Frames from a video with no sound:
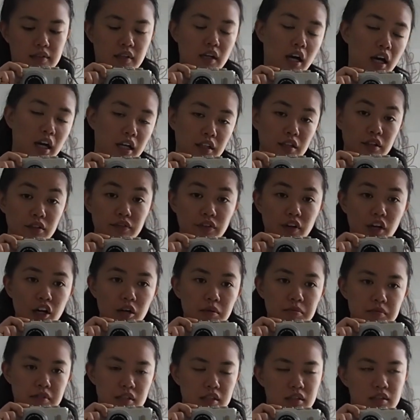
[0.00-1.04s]
kind of
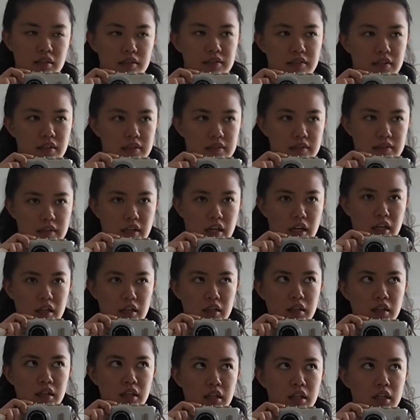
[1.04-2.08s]
helped in the sense
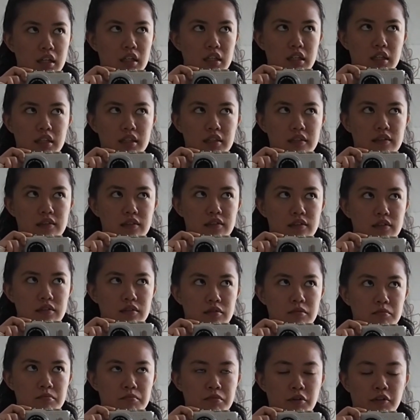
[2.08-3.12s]
that
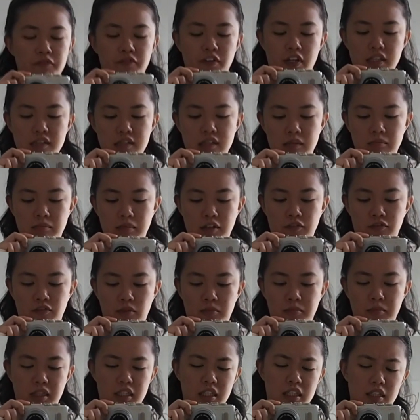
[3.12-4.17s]
it's preventing me
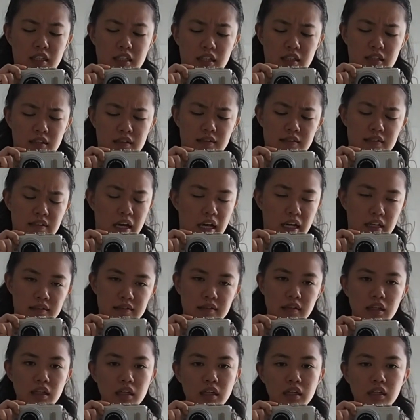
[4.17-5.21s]
from eating
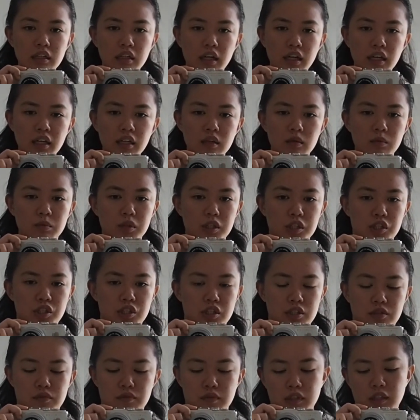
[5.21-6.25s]
snacks late at night, which
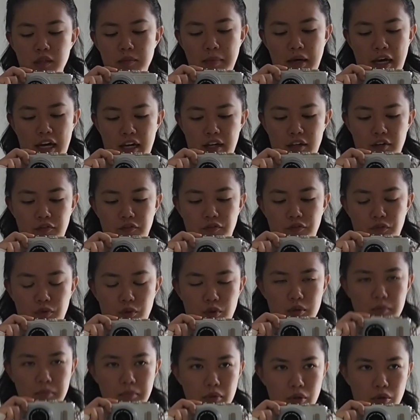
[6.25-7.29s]
is really bad
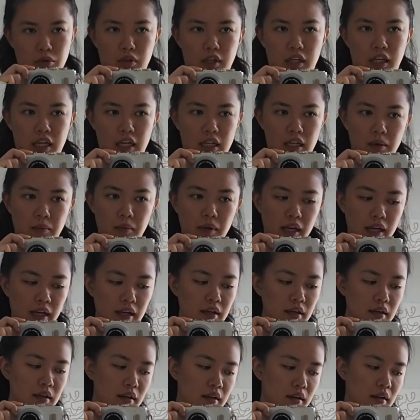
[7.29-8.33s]
for bloating anyway.